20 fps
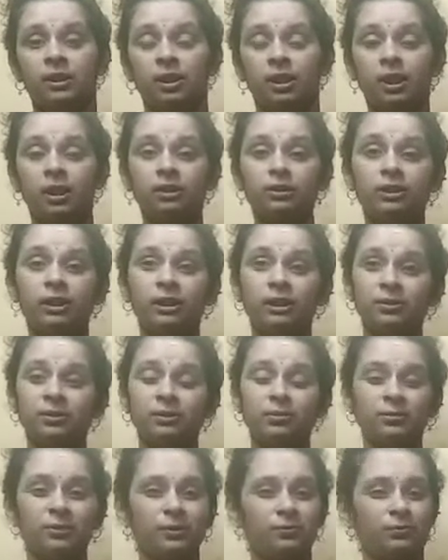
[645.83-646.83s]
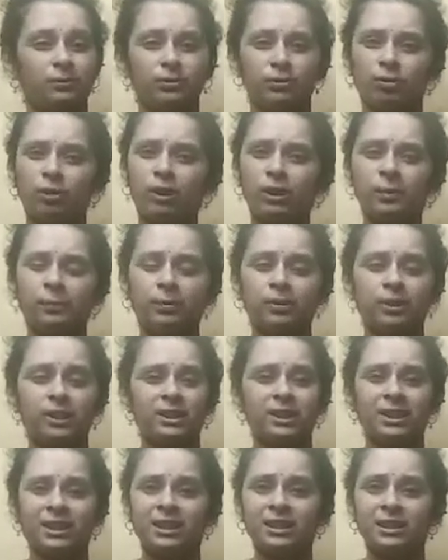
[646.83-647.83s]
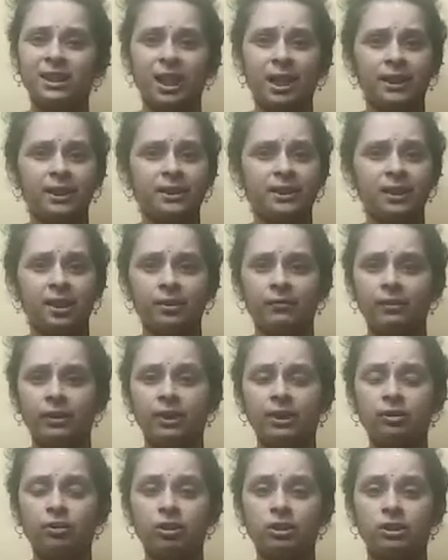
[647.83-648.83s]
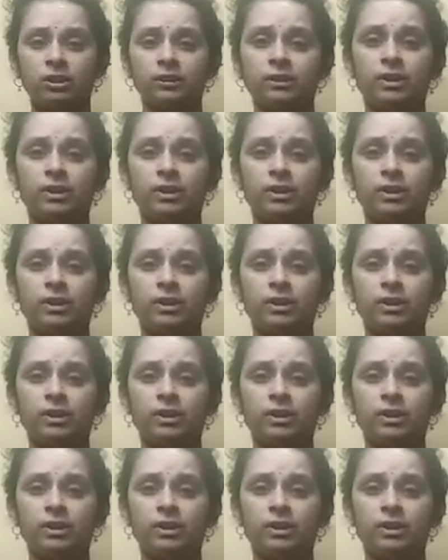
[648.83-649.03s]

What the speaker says: If you know about that, silk sarees are very costly.